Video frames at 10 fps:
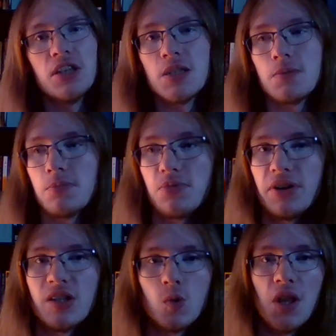this
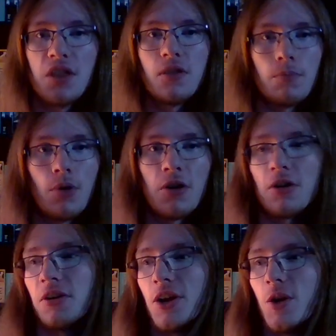place with the
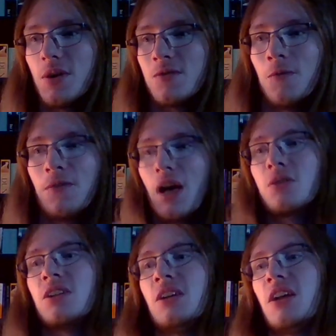bird, with the
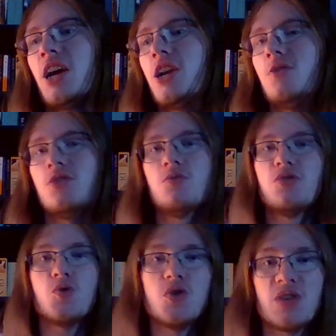falcon.
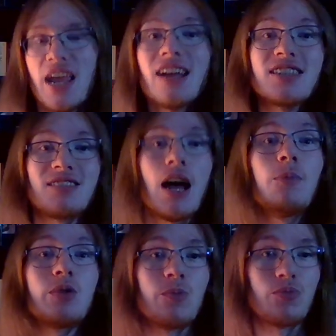You can't
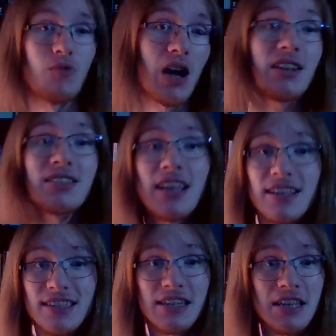stop to
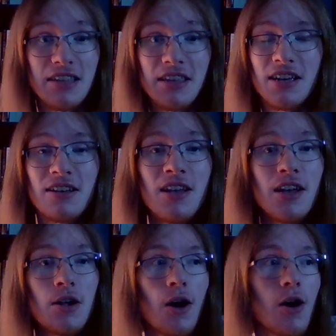process anything.
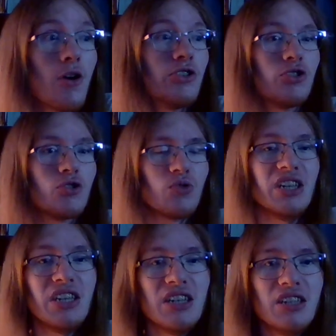All the
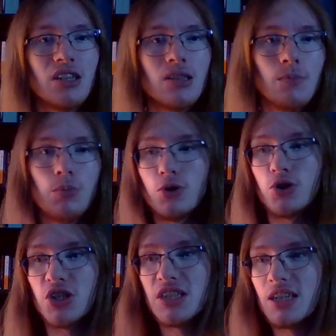trees and the
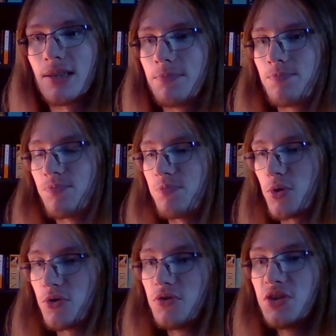bushes and the
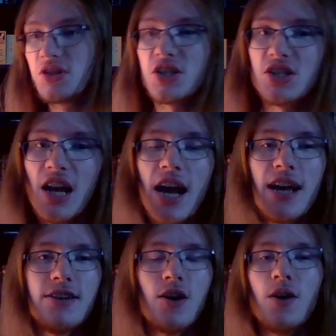birds and
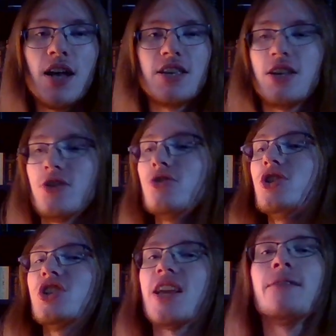no, you're
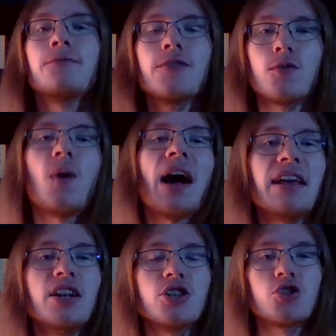just in for the
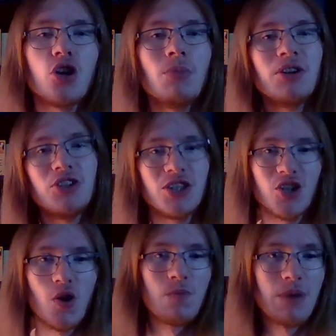ride. So much is
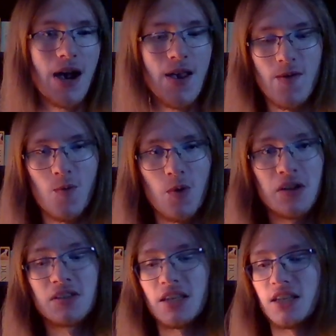going by you at
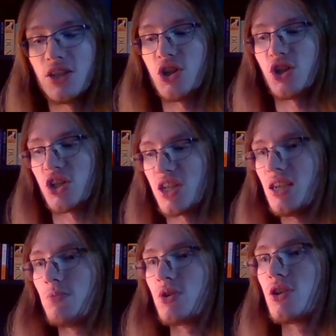once that it just
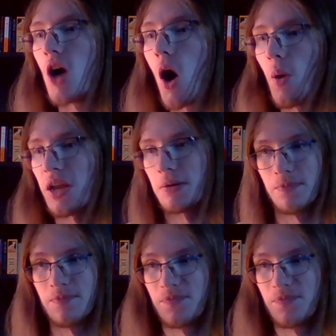keeps going.